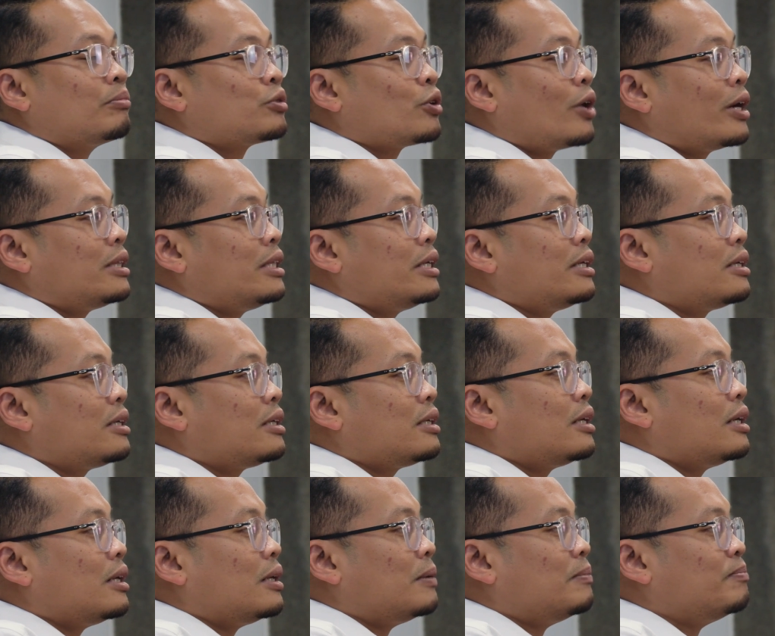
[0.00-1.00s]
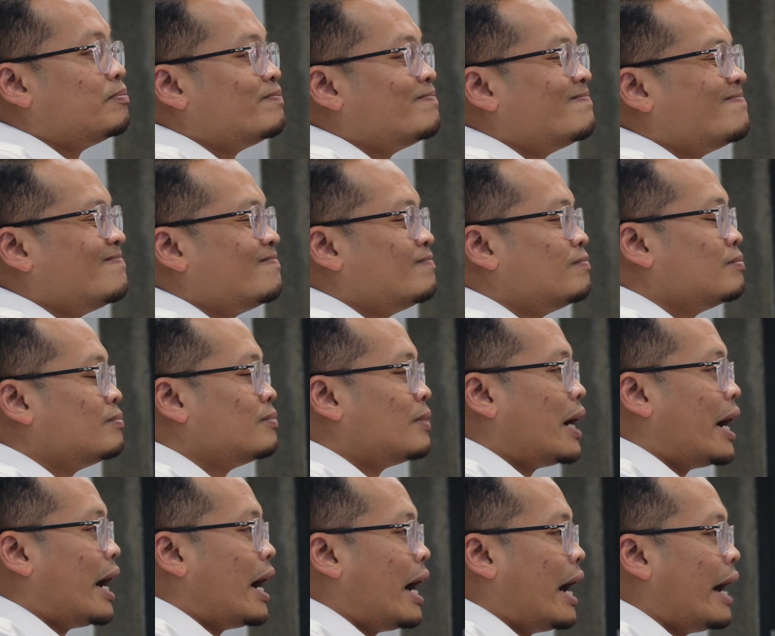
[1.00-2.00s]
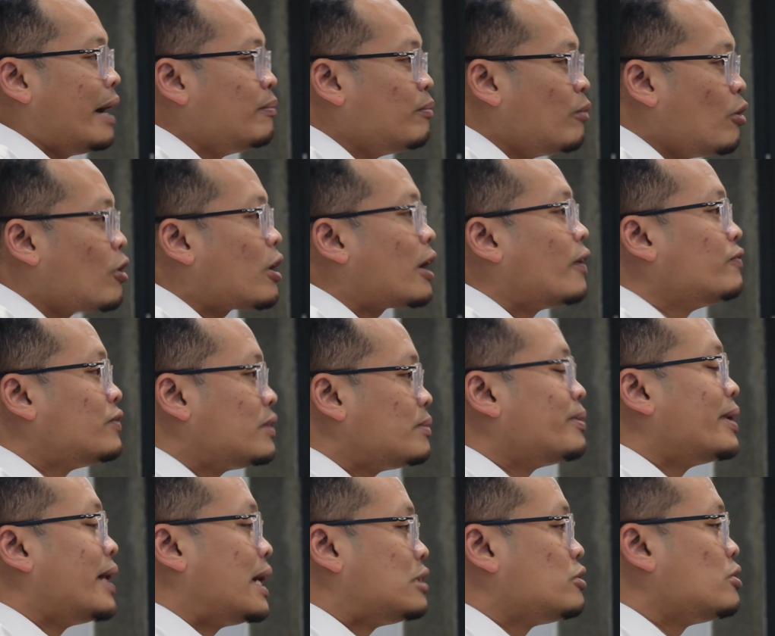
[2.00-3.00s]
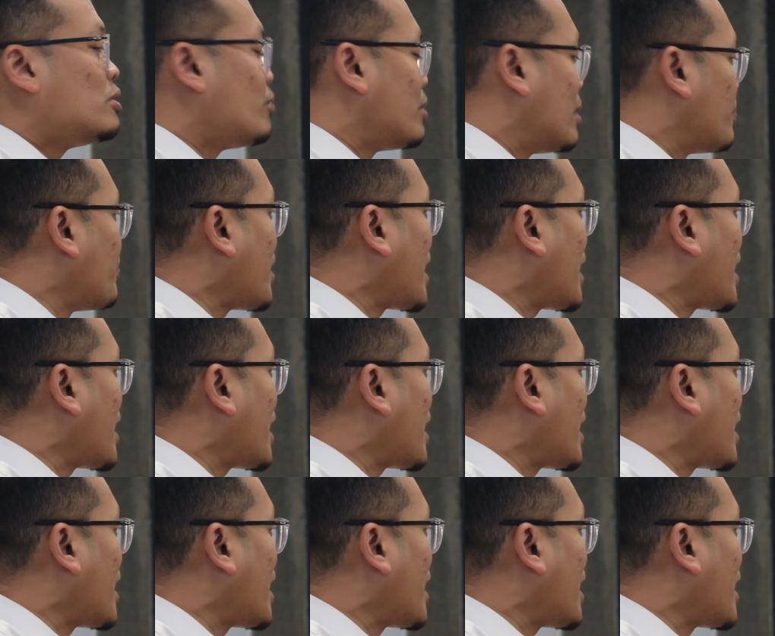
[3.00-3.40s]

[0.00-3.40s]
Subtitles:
So I think I'm more comfortable actually with the